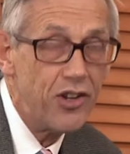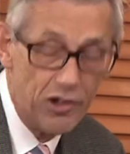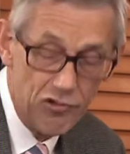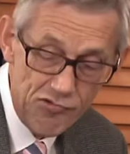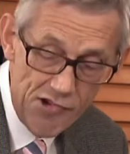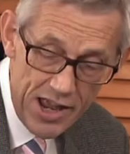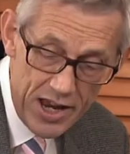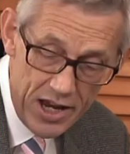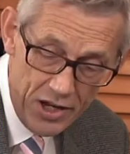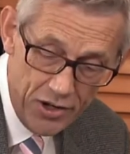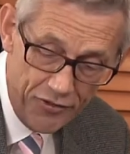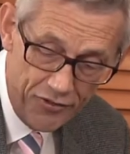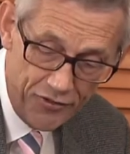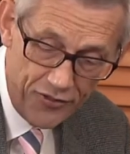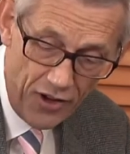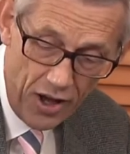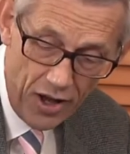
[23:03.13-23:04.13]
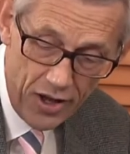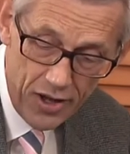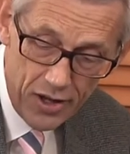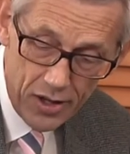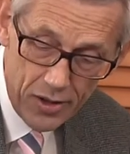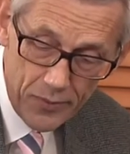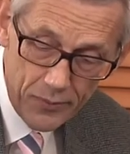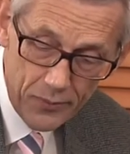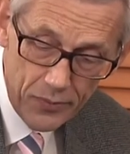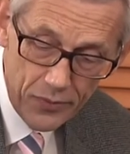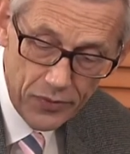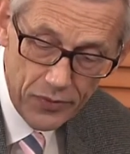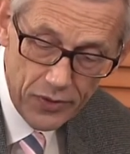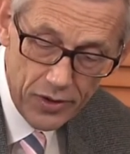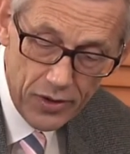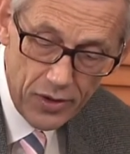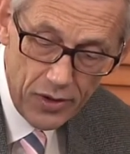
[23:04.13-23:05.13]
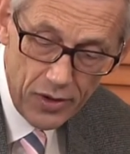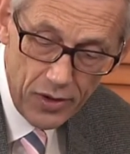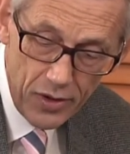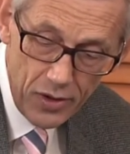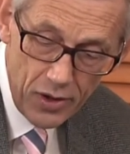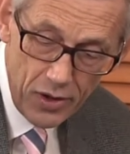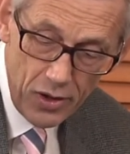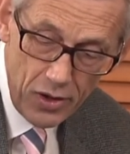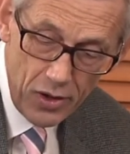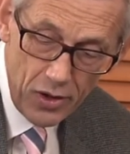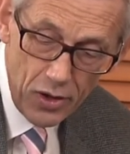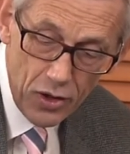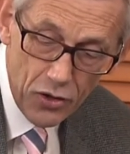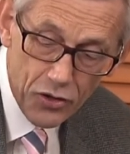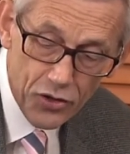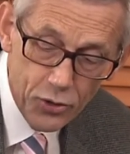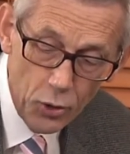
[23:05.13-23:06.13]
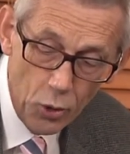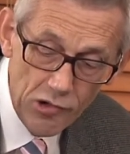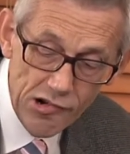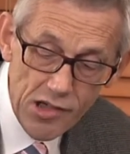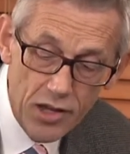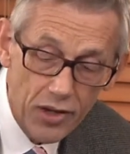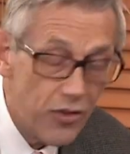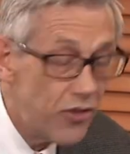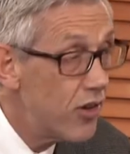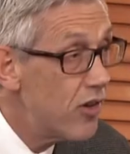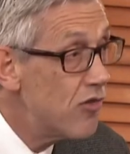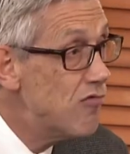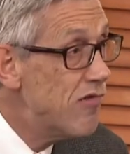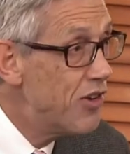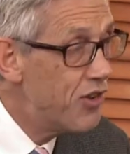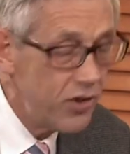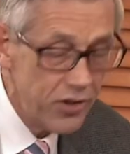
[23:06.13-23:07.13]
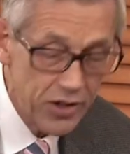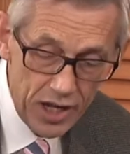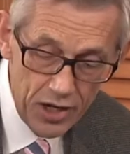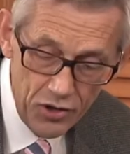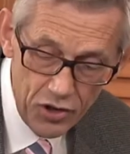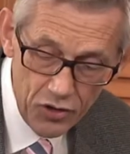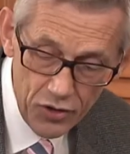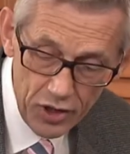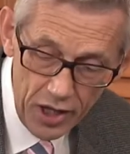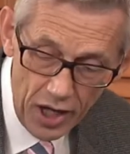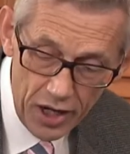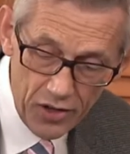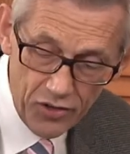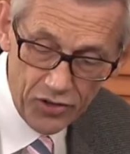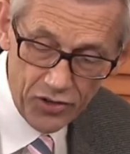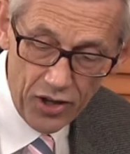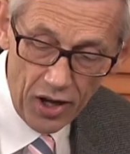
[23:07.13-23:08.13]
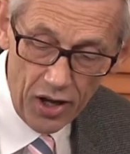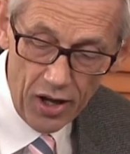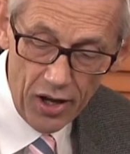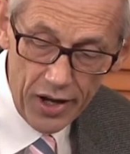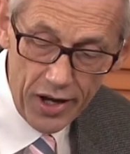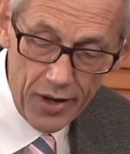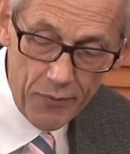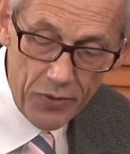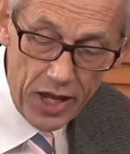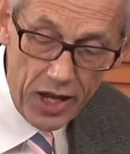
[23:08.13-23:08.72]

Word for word: in a rain of fire. Stories written into the night sky.